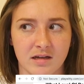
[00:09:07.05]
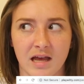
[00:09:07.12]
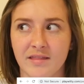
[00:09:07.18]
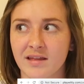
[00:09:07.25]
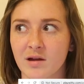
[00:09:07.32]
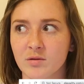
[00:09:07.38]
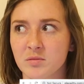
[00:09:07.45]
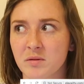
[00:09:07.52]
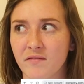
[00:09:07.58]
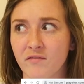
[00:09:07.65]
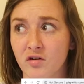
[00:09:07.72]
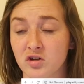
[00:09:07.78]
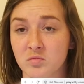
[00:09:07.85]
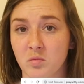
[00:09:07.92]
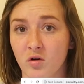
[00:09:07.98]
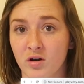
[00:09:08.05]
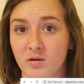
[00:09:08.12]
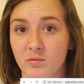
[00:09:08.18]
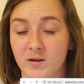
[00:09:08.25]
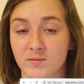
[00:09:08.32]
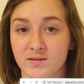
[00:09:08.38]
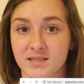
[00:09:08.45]
I think I went to my first party
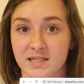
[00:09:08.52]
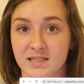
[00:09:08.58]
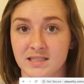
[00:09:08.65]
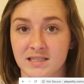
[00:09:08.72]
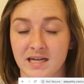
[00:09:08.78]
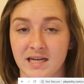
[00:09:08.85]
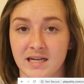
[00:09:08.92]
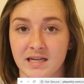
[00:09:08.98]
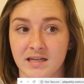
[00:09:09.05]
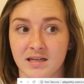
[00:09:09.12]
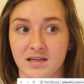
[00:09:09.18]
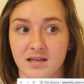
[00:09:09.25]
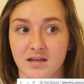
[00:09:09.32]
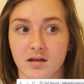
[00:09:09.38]
when I was 16.